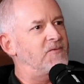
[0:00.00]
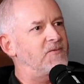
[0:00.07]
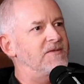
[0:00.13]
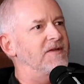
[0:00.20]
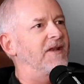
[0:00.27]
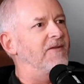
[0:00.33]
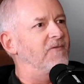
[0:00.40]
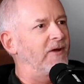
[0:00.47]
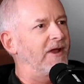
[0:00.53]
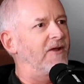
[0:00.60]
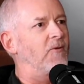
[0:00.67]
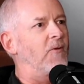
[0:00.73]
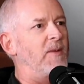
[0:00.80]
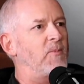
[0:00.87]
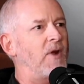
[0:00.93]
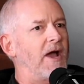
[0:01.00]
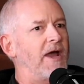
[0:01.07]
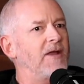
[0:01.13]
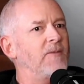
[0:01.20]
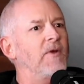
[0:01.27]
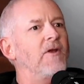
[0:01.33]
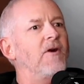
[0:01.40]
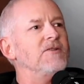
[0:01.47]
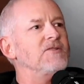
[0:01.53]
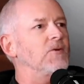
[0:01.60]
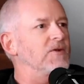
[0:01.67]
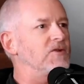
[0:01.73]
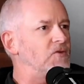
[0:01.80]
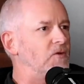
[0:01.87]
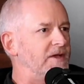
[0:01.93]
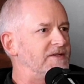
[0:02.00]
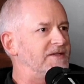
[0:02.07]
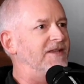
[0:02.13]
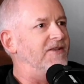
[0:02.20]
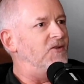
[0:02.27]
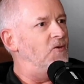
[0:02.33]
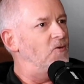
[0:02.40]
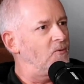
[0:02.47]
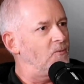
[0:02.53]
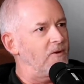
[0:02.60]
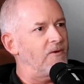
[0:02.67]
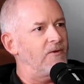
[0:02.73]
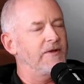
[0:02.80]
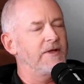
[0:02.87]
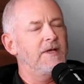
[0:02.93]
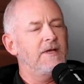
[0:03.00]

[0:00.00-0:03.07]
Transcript: delivering a great product, but also a trust in your world